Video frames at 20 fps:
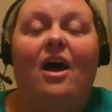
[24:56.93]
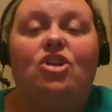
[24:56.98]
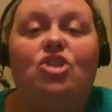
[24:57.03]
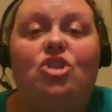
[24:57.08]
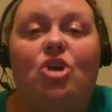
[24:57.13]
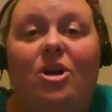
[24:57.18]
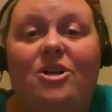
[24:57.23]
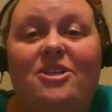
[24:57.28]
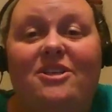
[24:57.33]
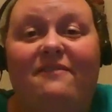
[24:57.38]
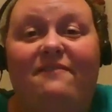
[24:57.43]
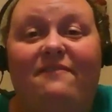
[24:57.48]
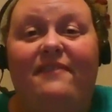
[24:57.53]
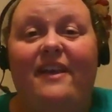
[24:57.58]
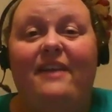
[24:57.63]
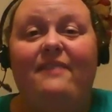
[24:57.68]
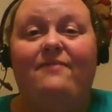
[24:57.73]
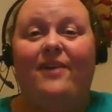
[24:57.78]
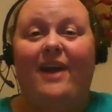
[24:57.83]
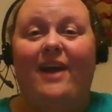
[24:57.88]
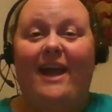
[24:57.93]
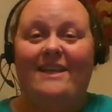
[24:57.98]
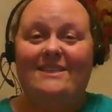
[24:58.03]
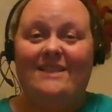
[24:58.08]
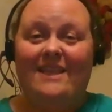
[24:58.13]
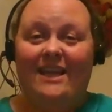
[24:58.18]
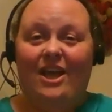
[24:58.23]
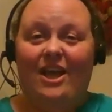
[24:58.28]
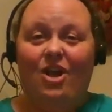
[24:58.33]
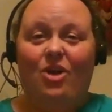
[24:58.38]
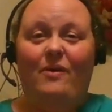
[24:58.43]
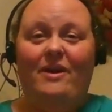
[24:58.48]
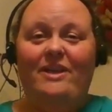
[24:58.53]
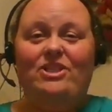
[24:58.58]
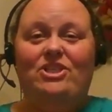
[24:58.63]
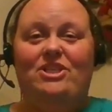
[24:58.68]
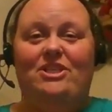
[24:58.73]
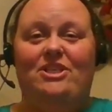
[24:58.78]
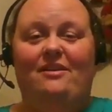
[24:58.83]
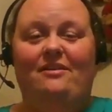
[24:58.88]
charge a fee for answering the
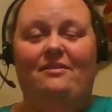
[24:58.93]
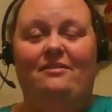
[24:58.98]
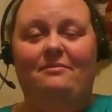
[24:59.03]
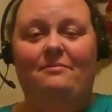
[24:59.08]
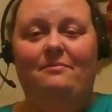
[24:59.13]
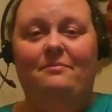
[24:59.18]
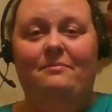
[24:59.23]
question.